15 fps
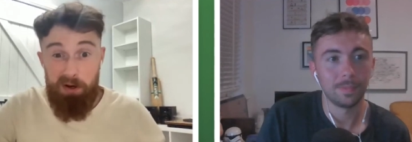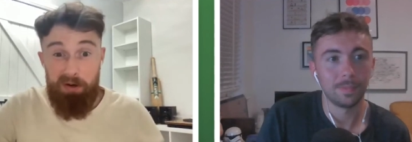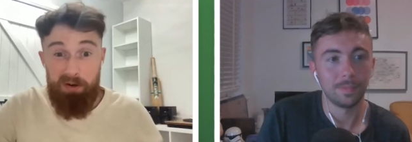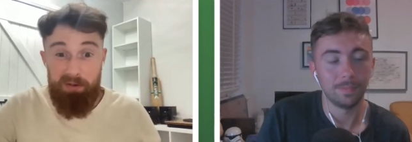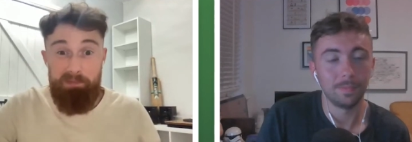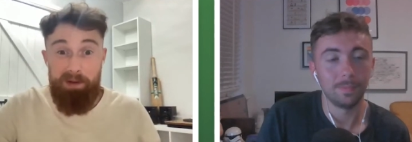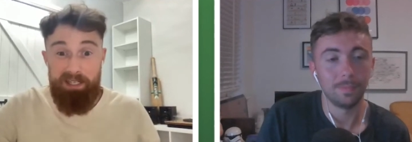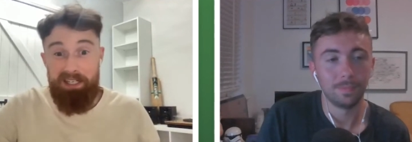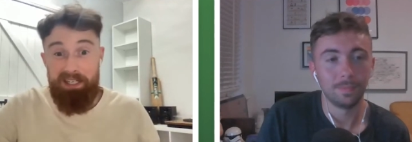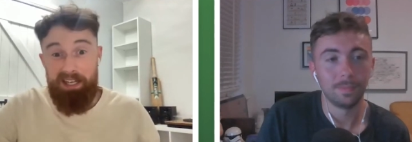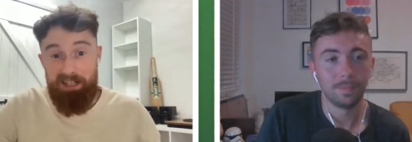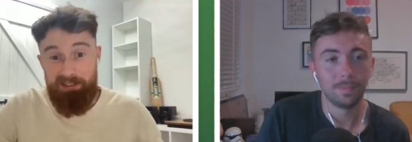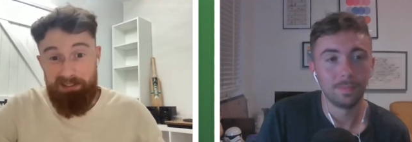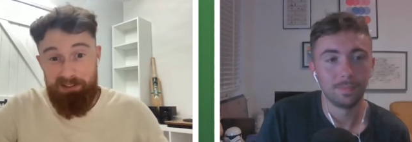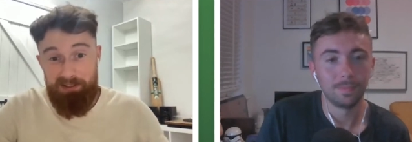Speaker 1: on mm-hmm. many
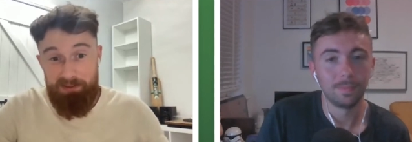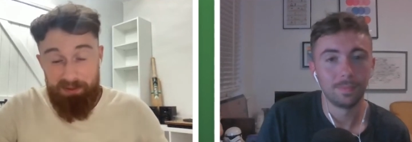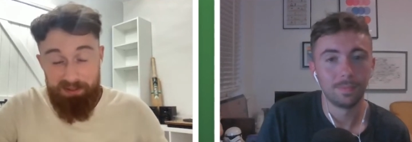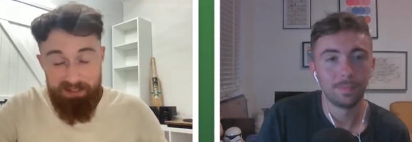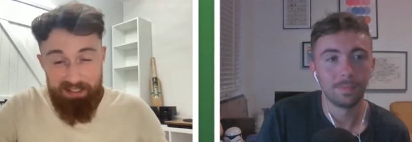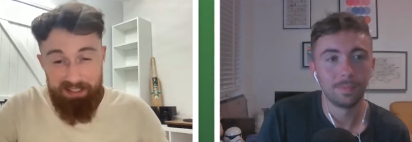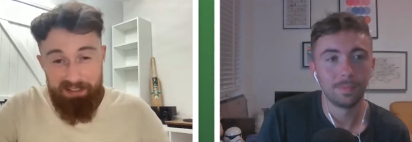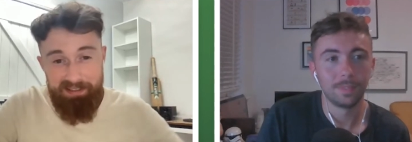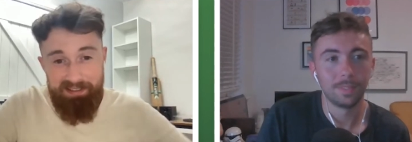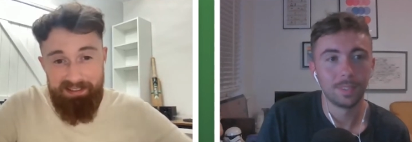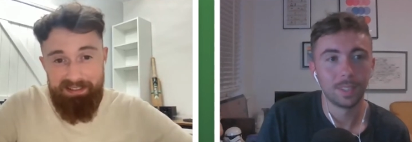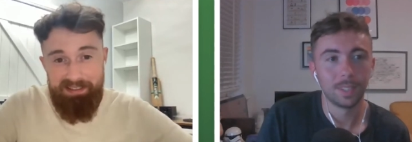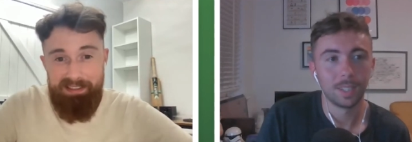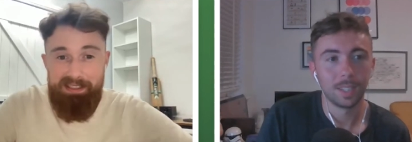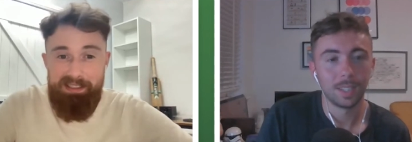occasions, wasn't
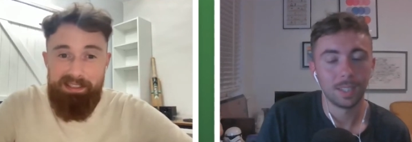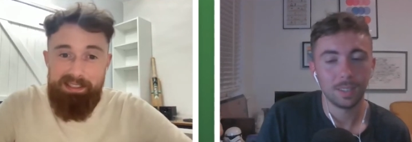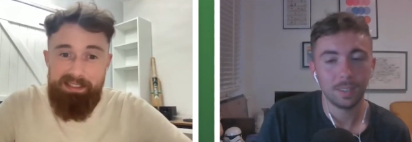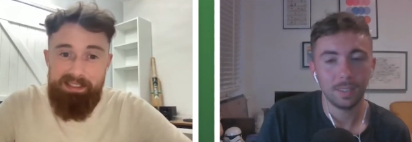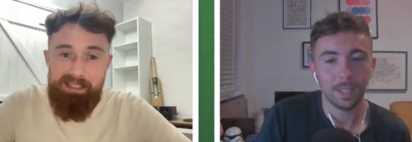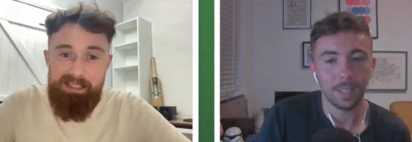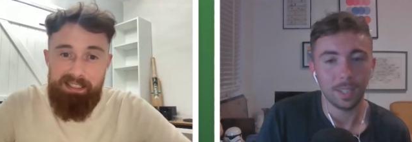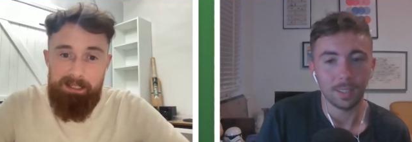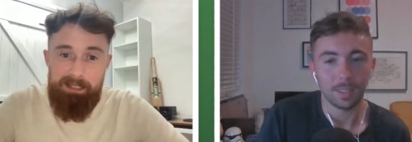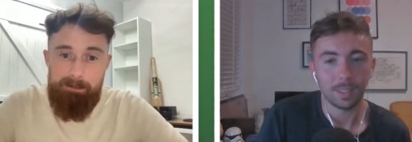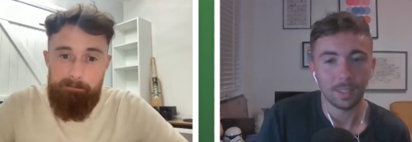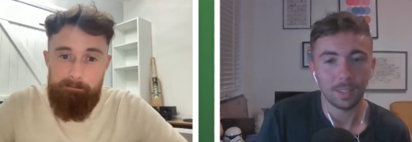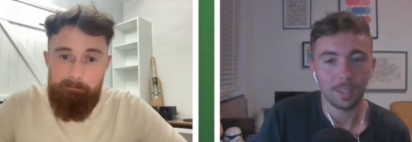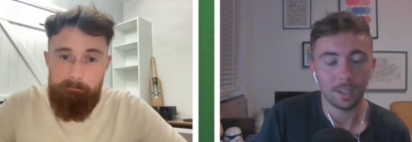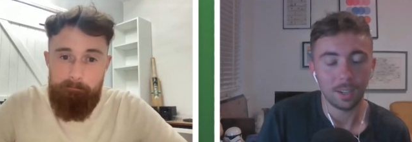
Speaker 2: he? Yeah,
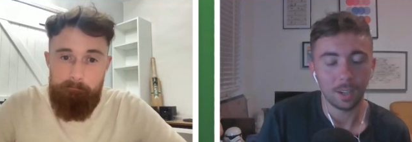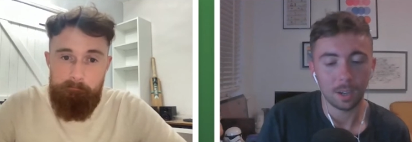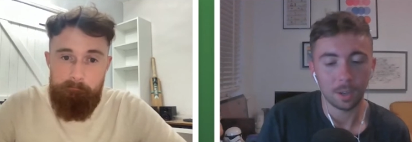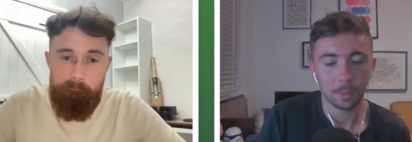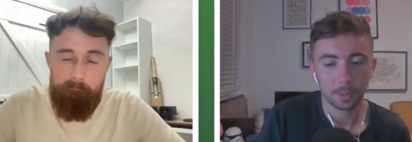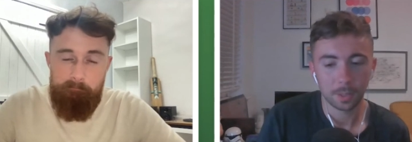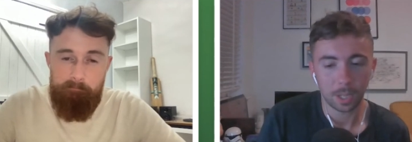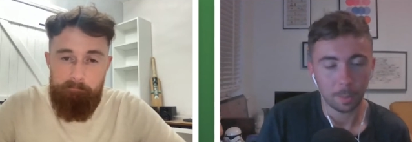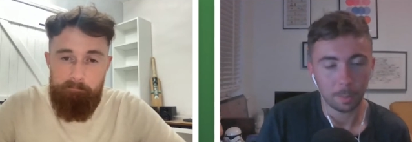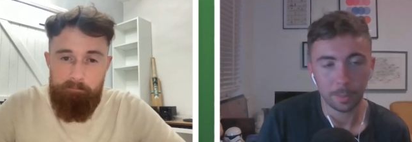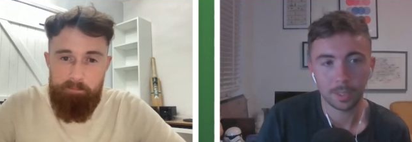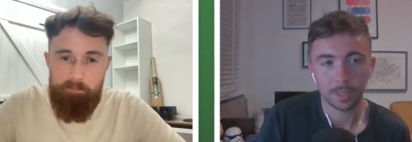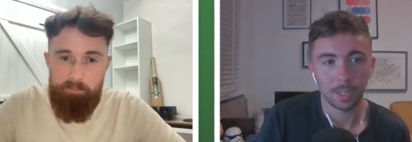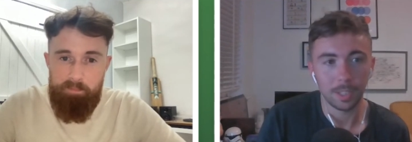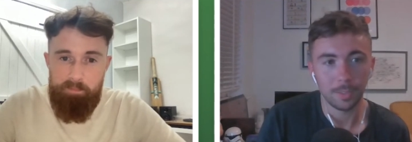I was happy
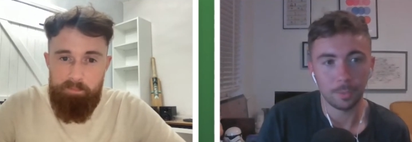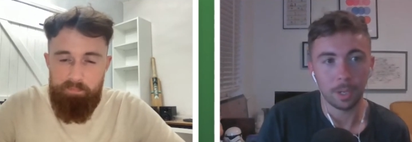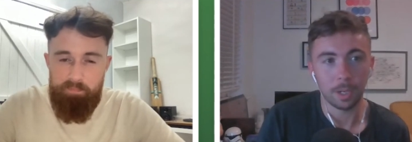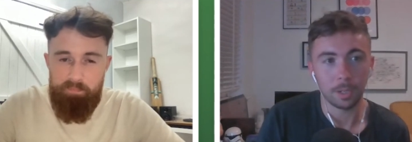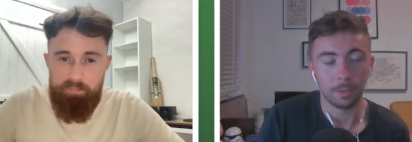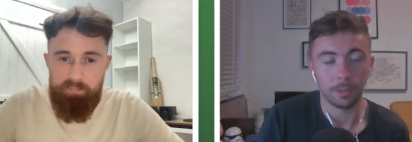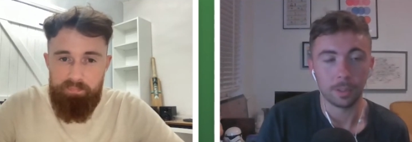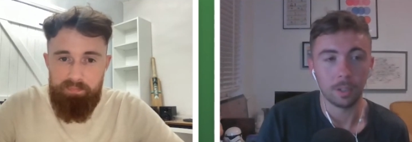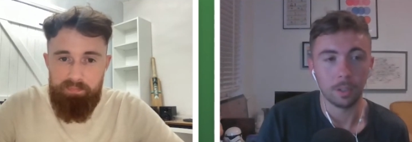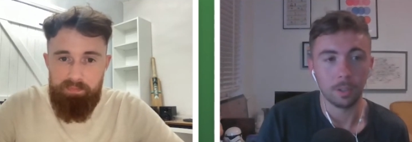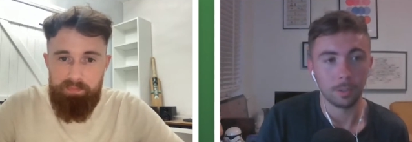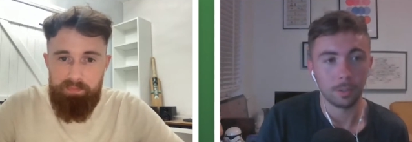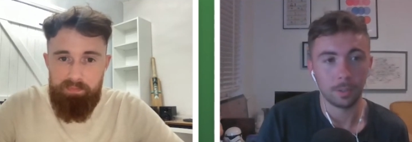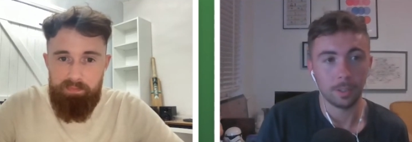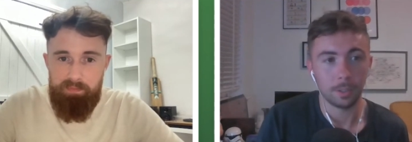to leave him out until I
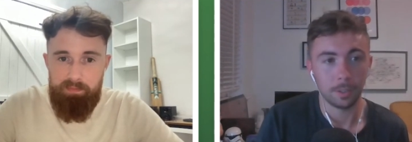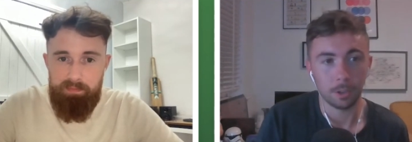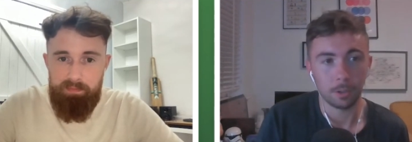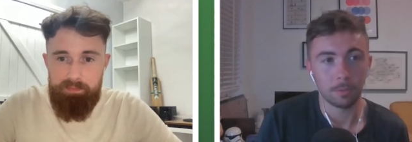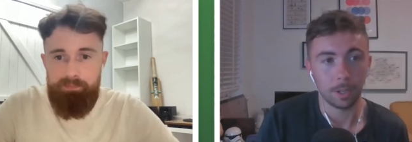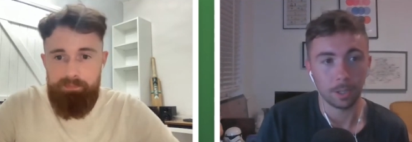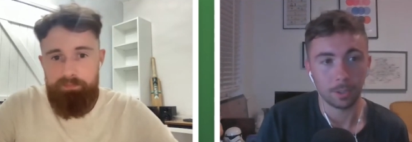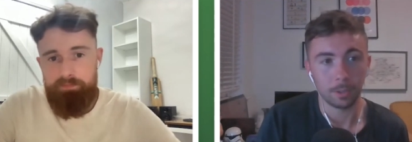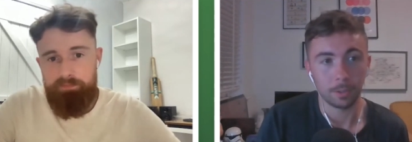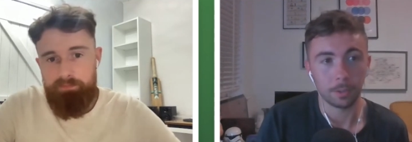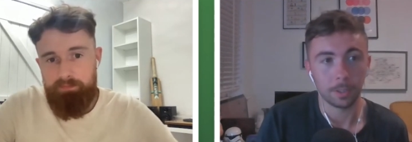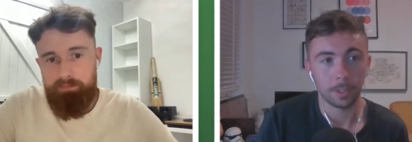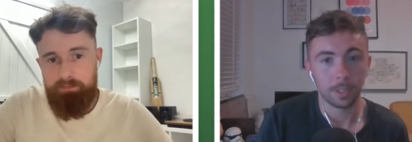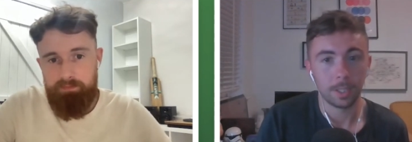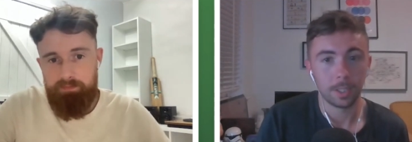looked at his goal record.
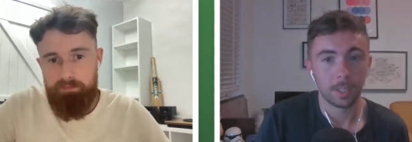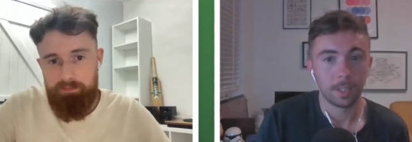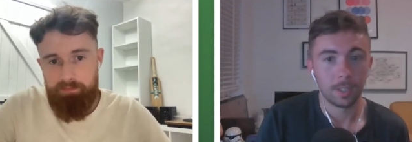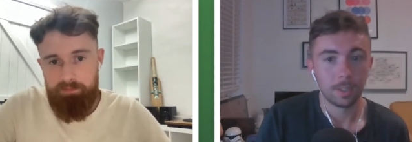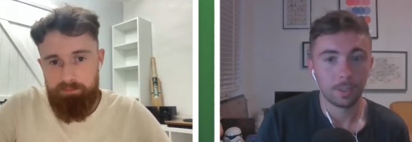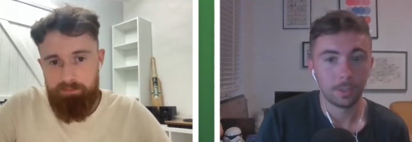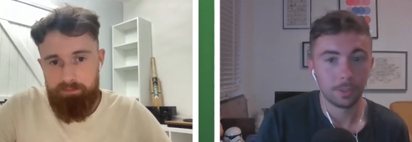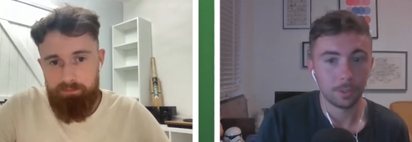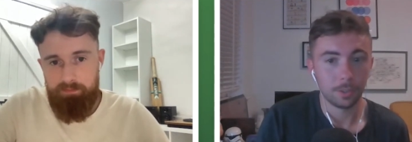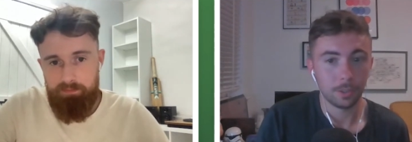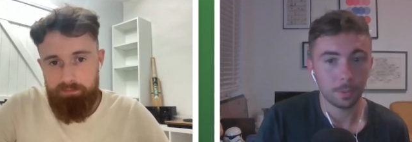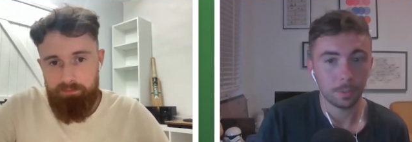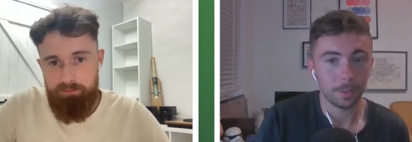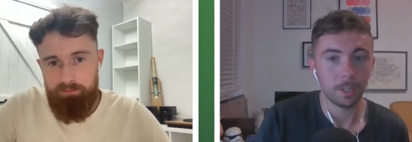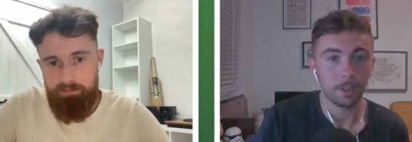
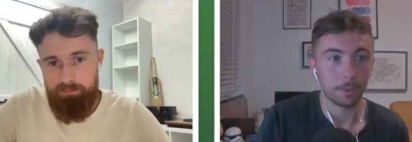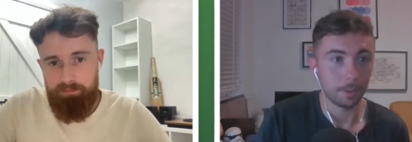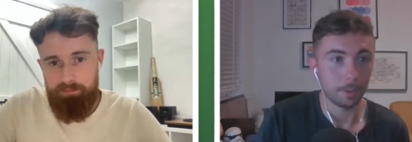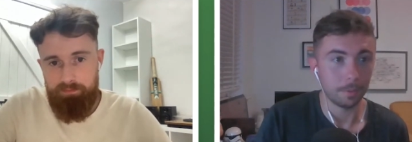120 goals in